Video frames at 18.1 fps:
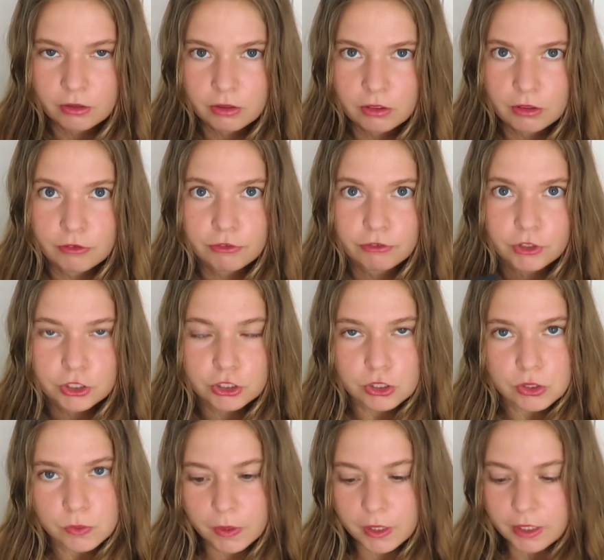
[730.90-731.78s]
the
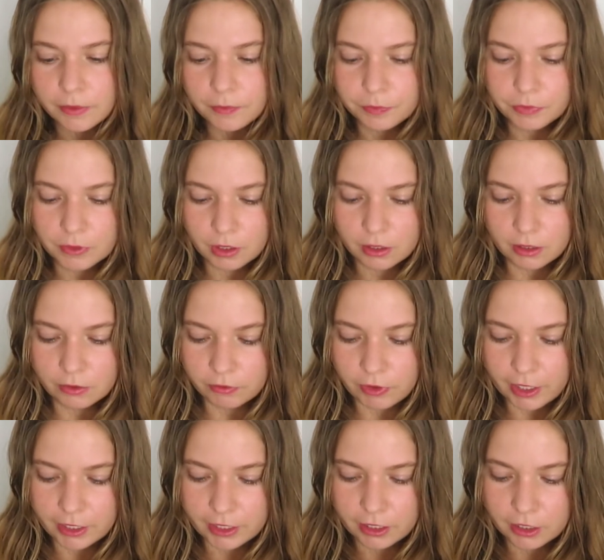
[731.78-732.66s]
first one
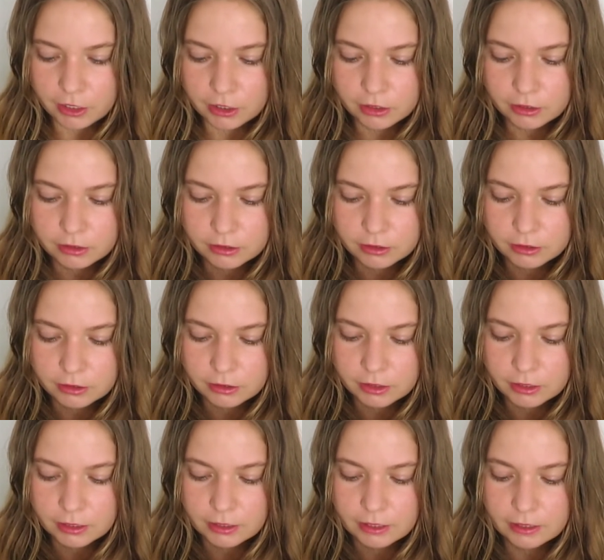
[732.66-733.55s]
right here,
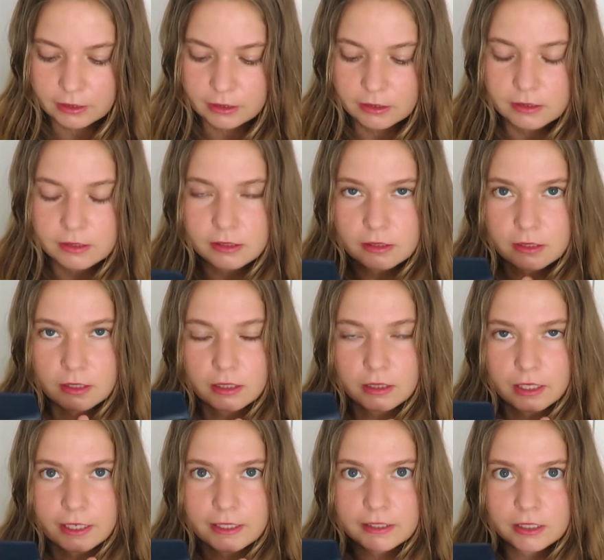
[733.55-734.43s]
the
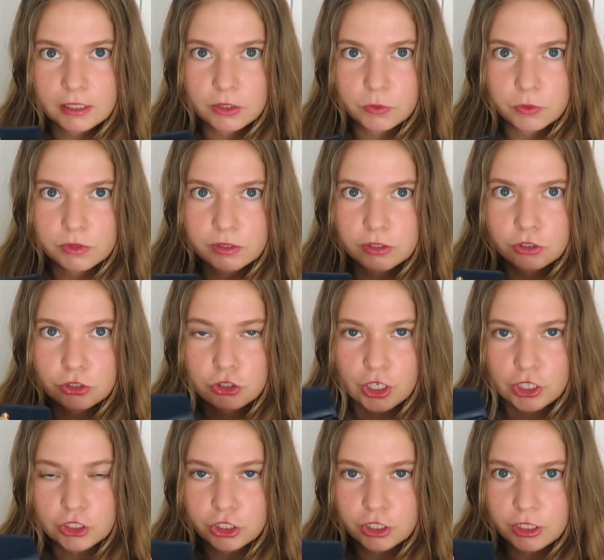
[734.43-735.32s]
glazing was
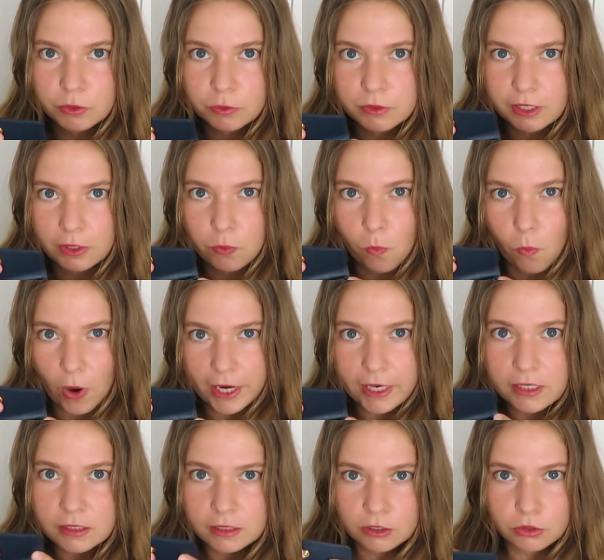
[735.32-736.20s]
stretching, and it was like
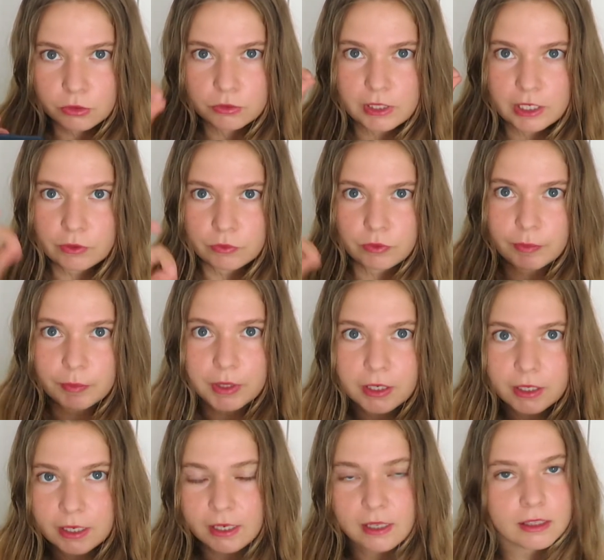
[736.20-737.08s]
white, you know, it was like
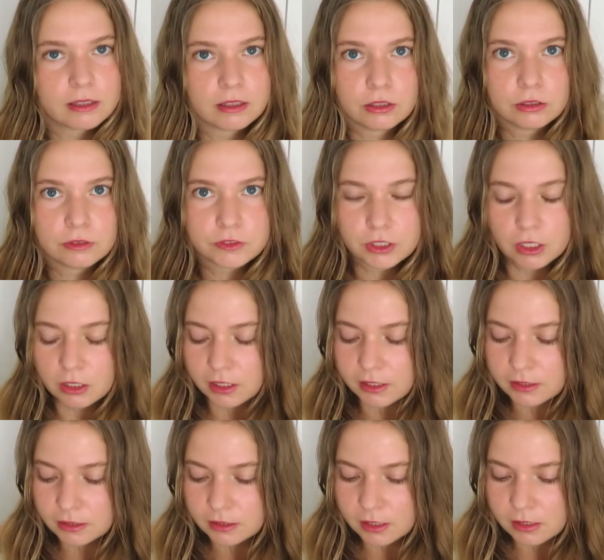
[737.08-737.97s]
ripping, kind of like the Louis Vuitton
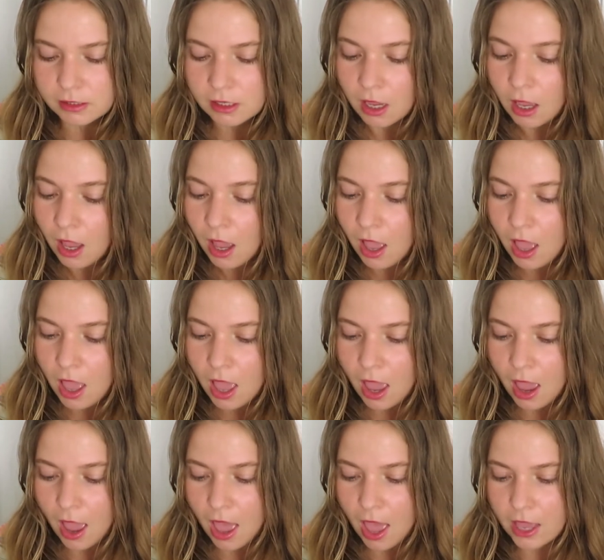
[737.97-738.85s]
glazing does.
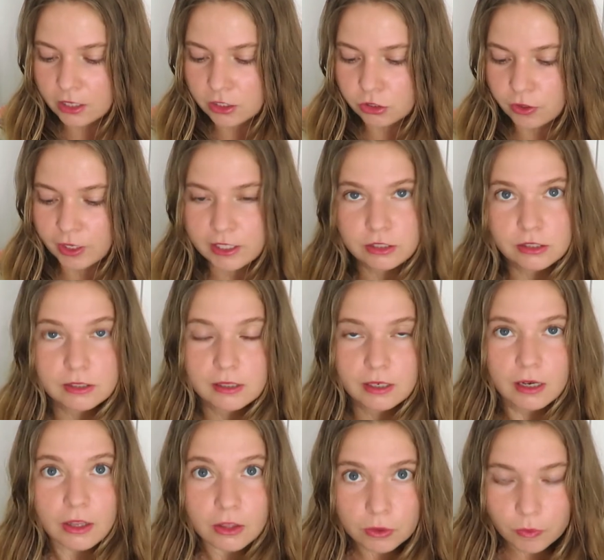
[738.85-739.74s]
And so I asked to see
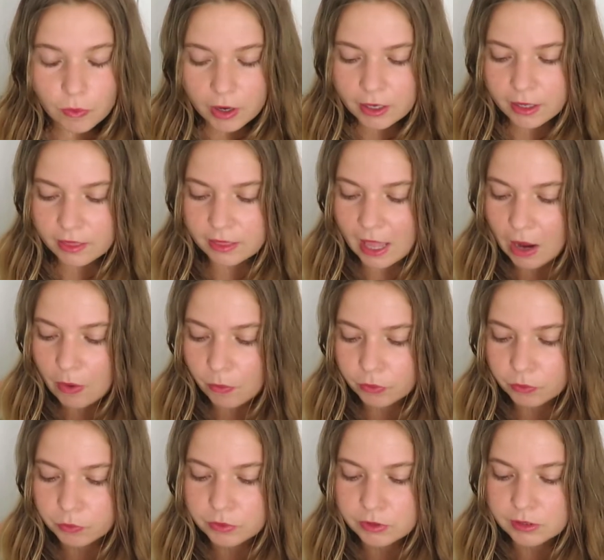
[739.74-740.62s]
another one, and that
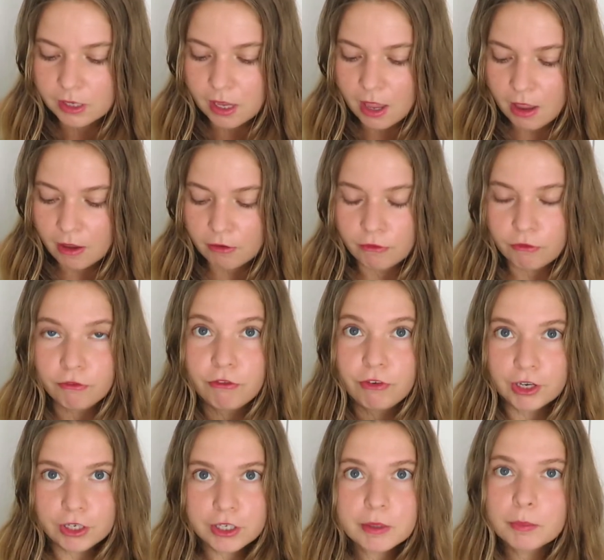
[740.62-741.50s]
one was
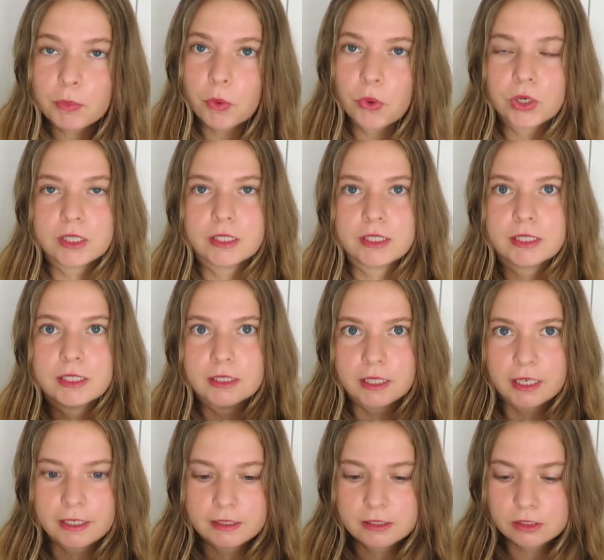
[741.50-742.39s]
very poorly
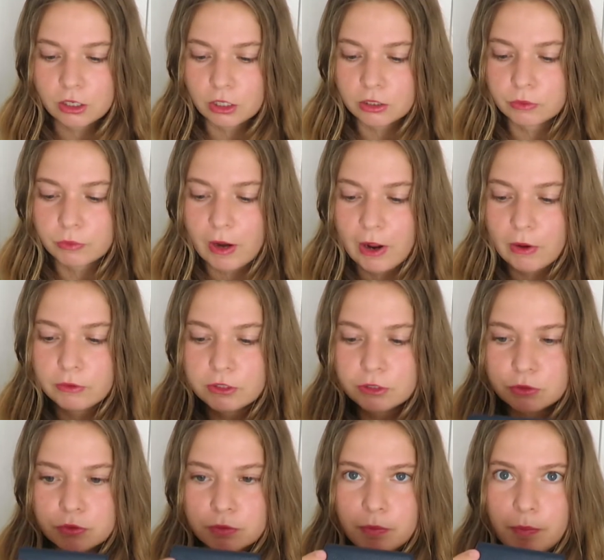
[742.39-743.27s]
glazed all around.
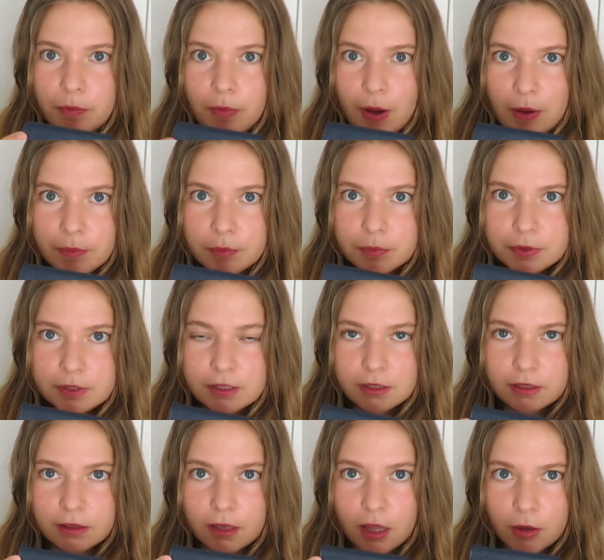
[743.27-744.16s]
There was bumps
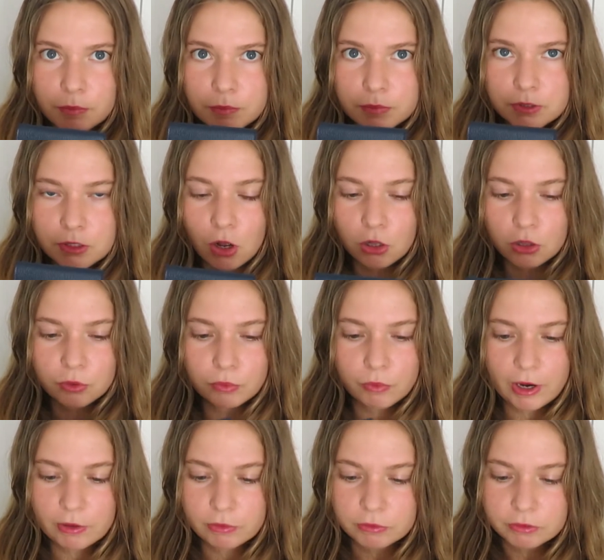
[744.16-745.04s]
and lumps all
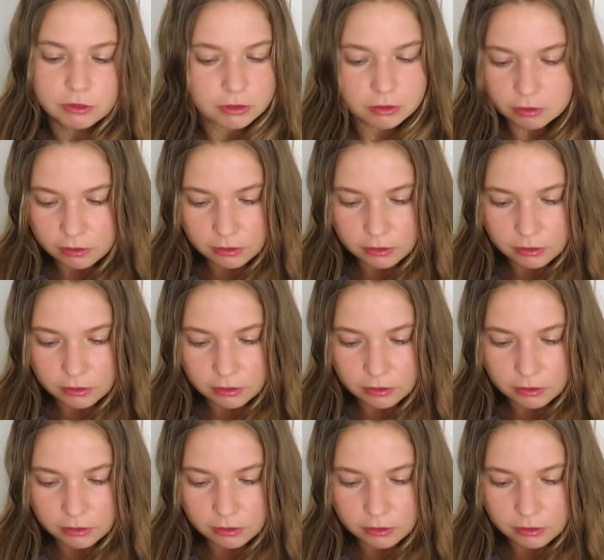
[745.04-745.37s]
around,